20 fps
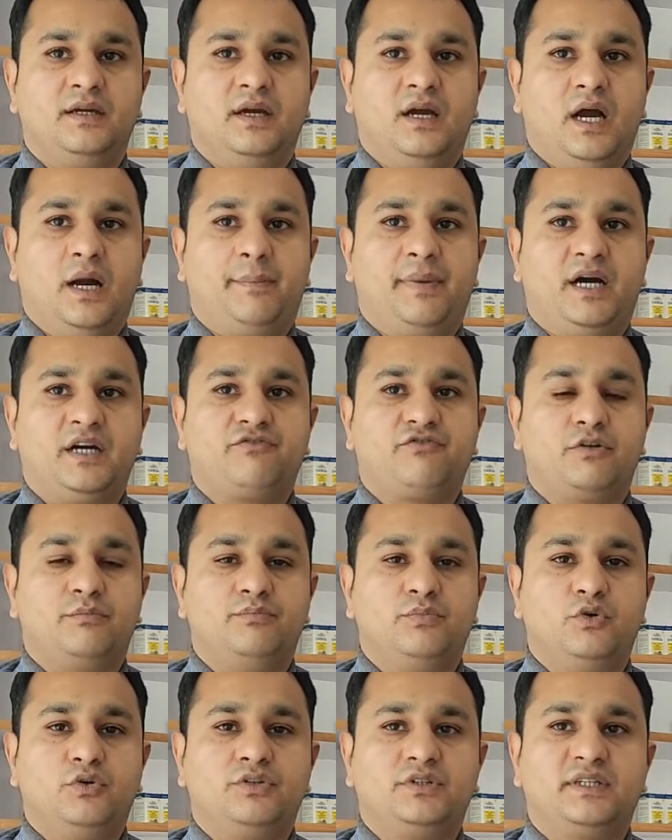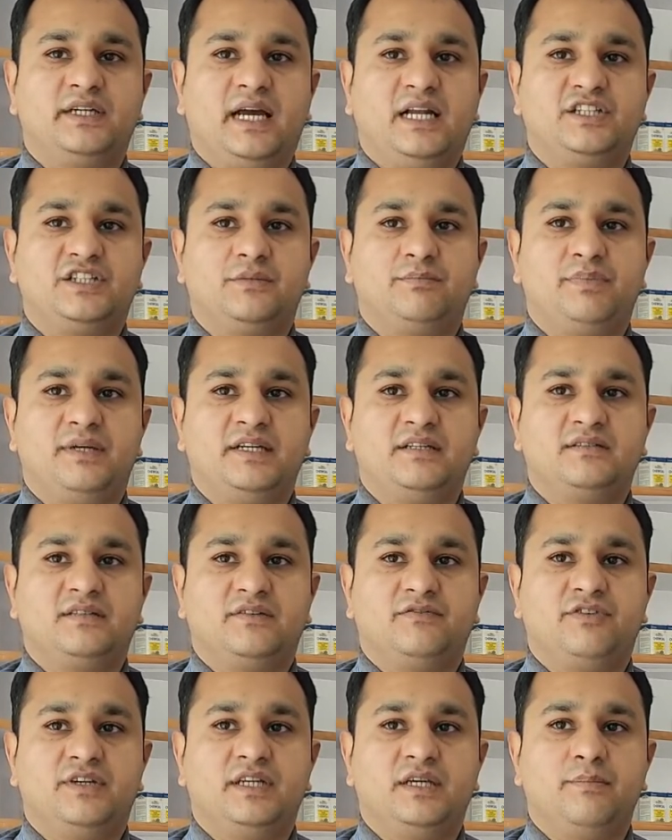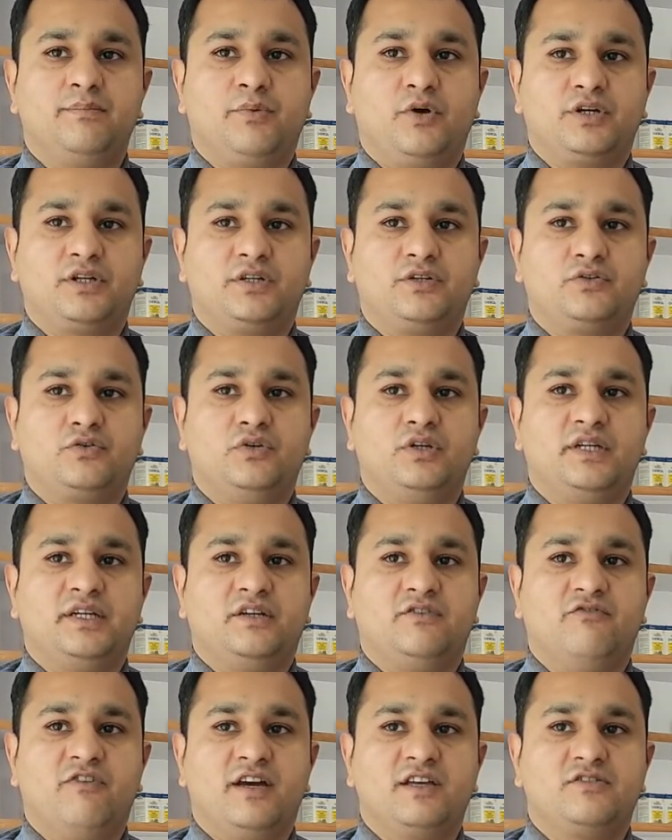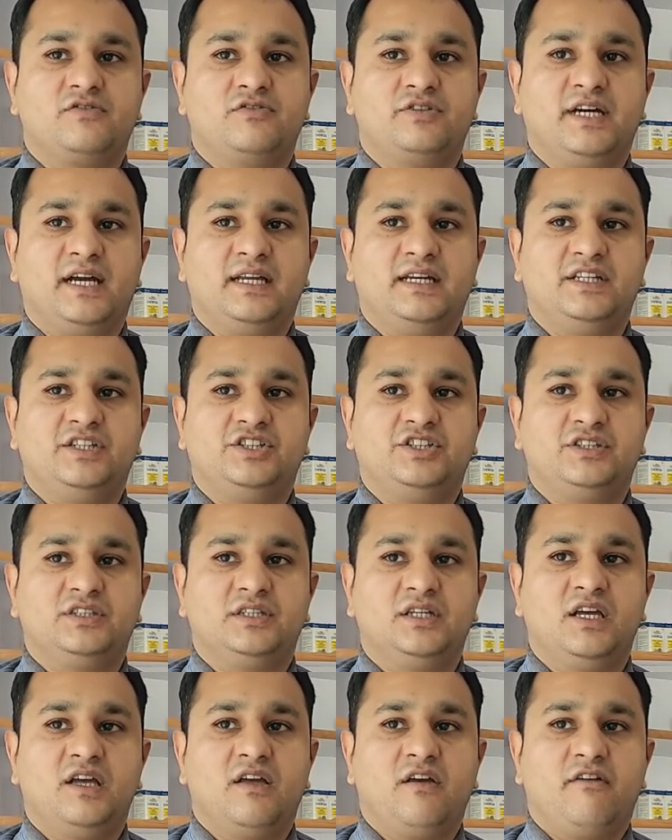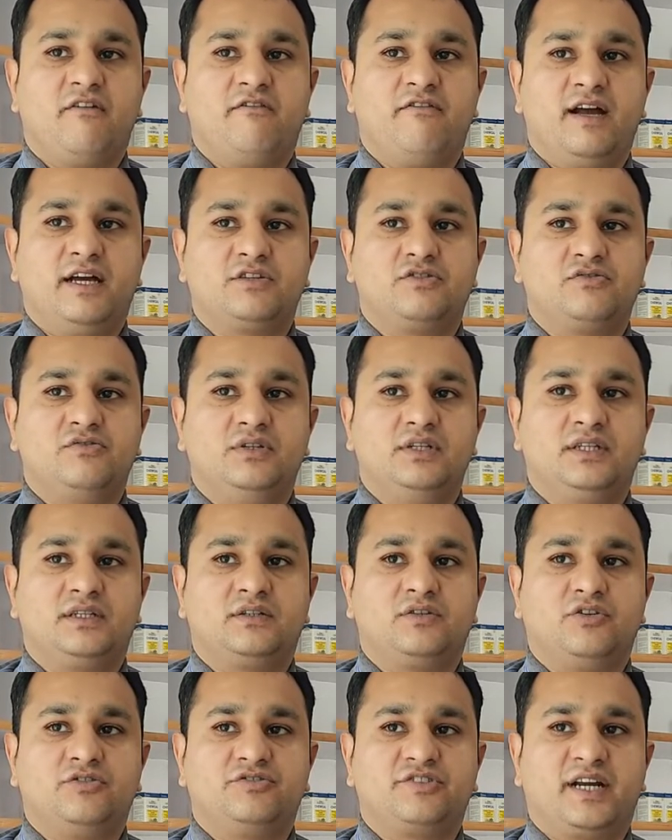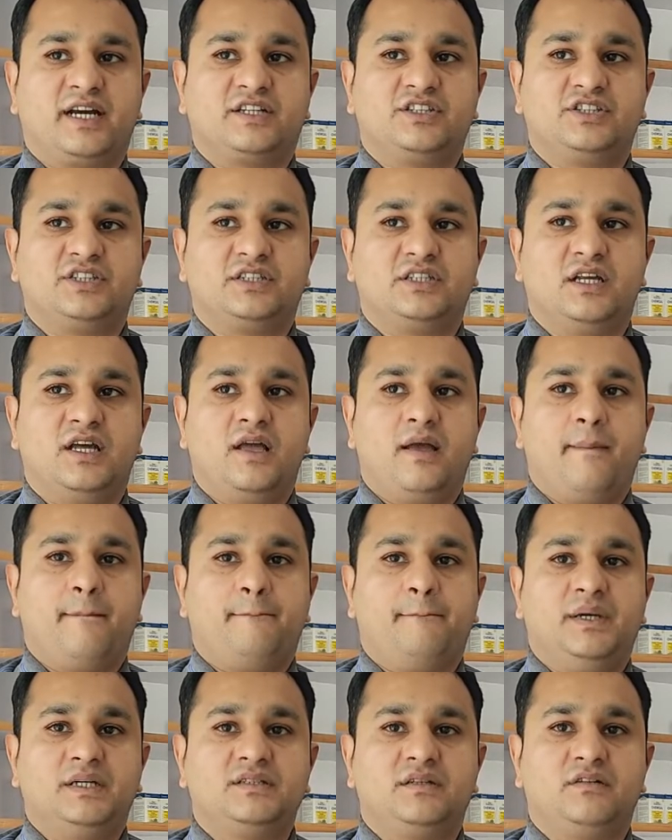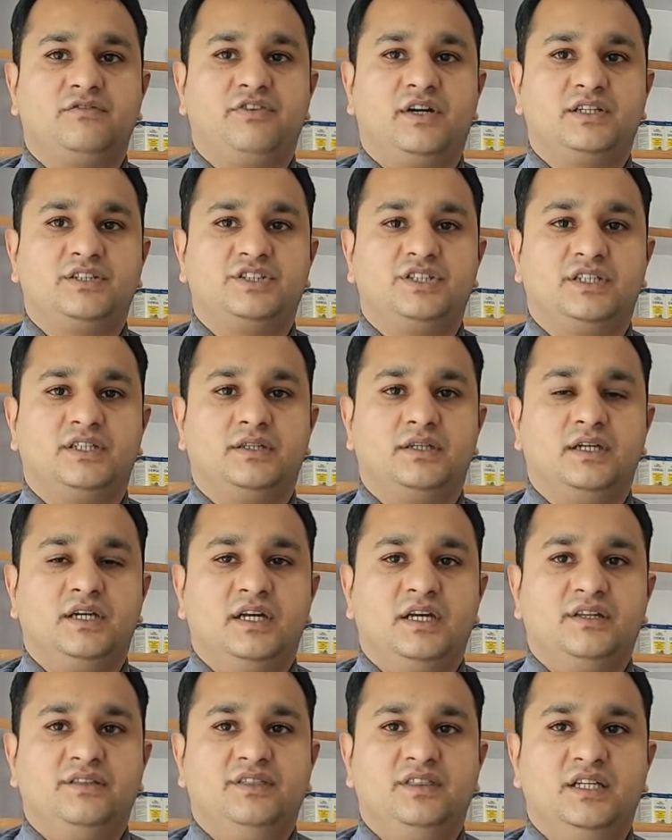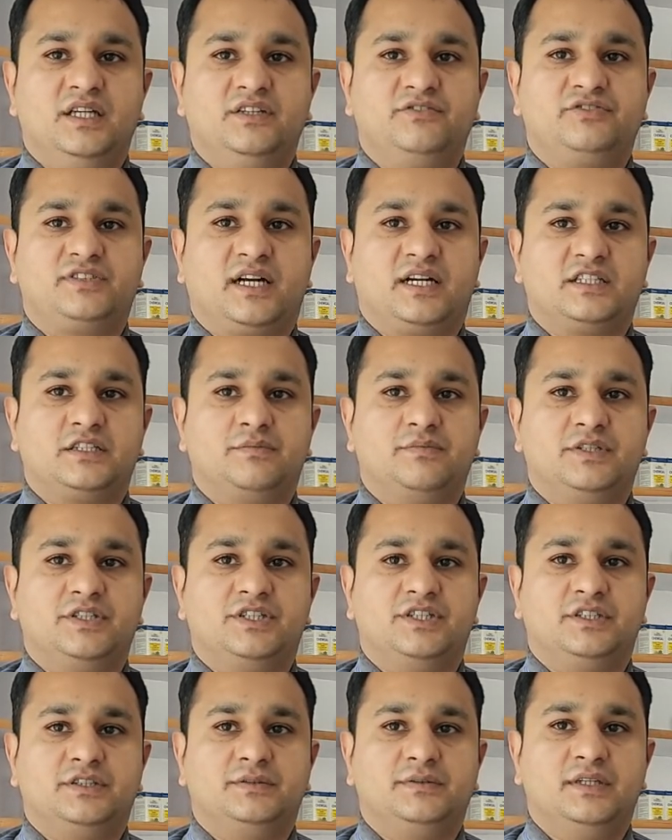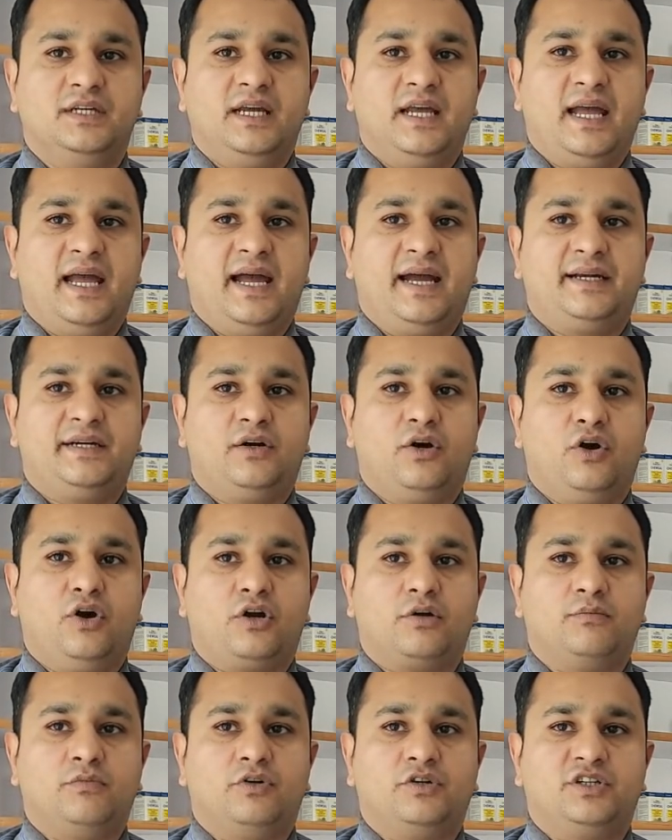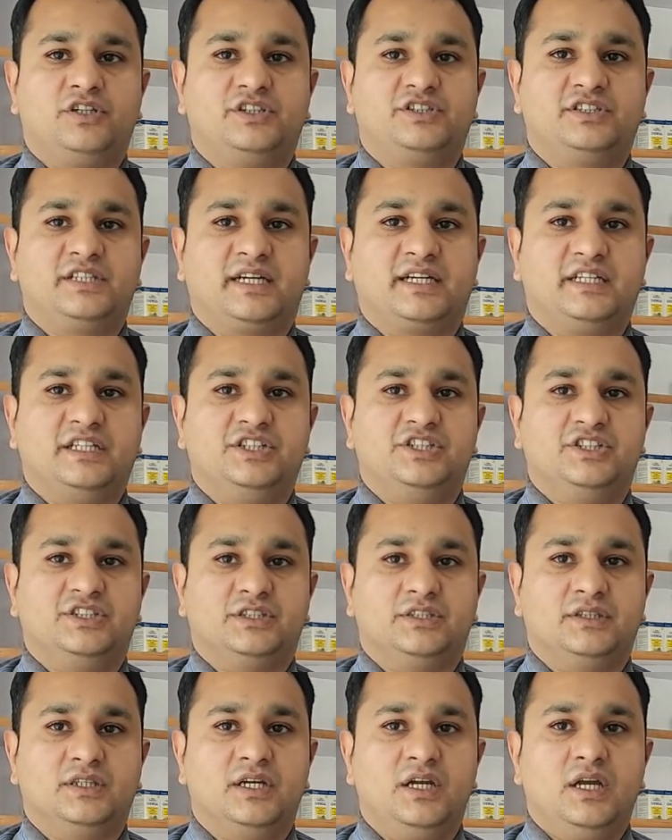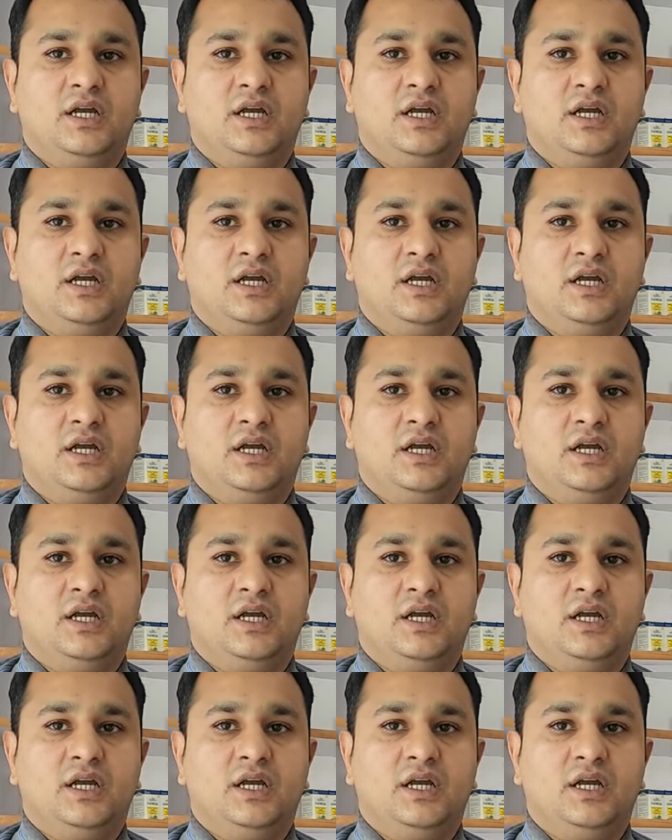Apart from bone, calcium plays a very important role in vasodilation, vascular contraction, muscle function, nerve transmission, and hormonal secretion.